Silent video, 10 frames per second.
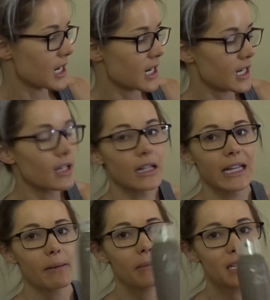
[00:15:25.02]
a
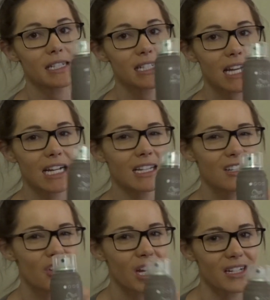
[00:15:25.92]
glam mist, kind of like
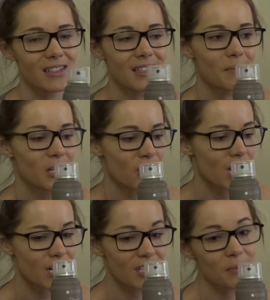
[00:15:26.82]
shines, makes your
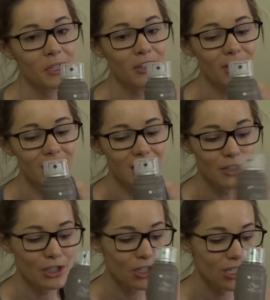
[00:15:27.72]
hair smell good and
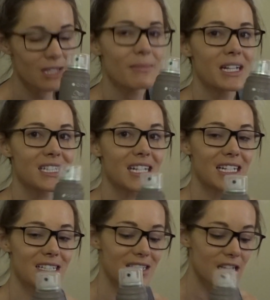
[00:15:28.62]
look good, makes it
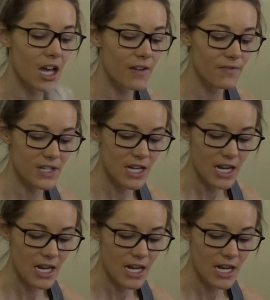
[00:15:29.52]
nice and soft.